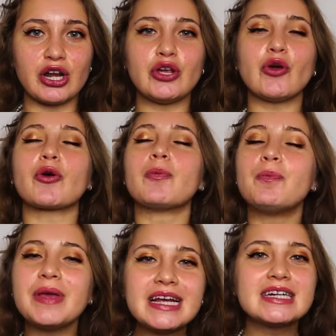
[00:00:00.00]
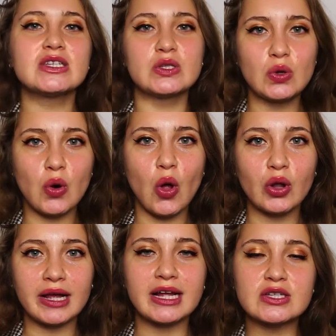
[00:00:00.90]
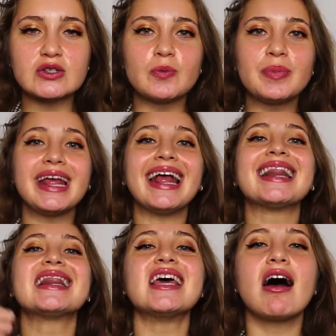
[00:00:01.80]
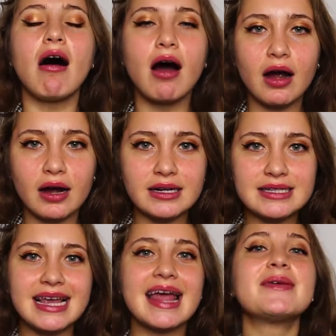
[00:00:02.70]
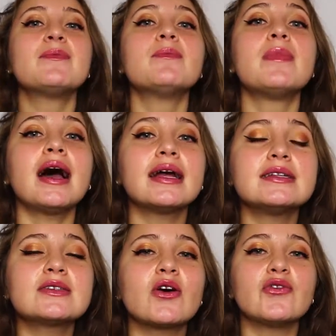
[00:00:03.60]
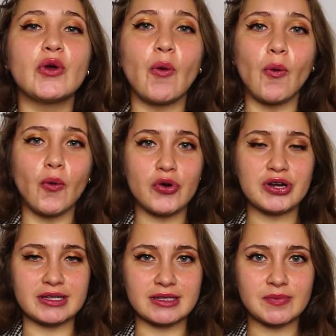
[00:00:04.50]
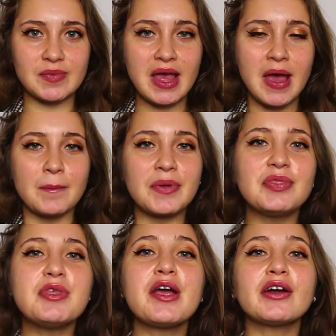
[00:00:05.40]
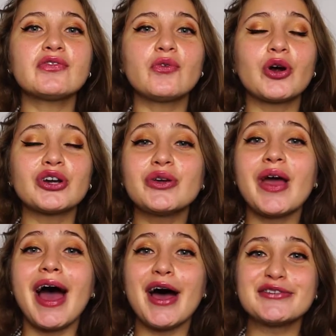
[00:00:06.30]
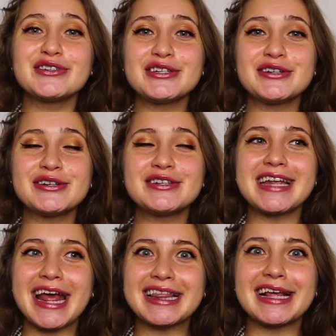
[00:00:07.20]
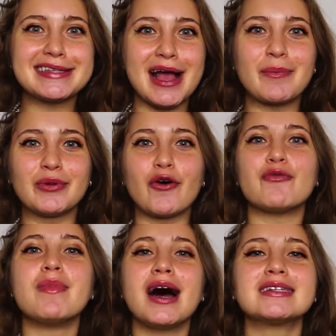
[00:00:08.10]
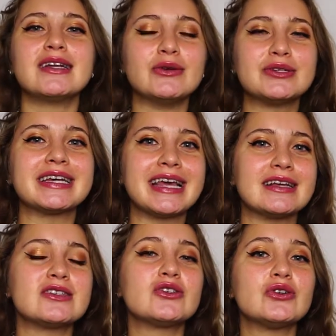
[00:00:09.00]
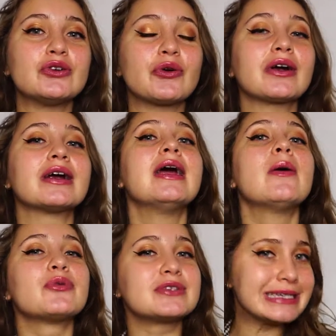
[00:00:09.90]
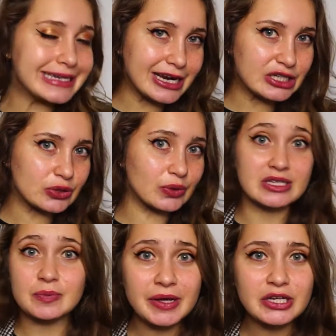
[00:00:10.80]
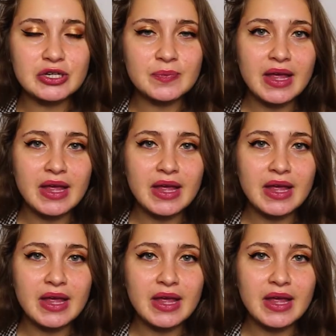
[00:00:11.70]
your biggest goal is to be in the hearts and minds of your audience. But therefore, you have to take the example of Martin Luther King Jr. presentation or speech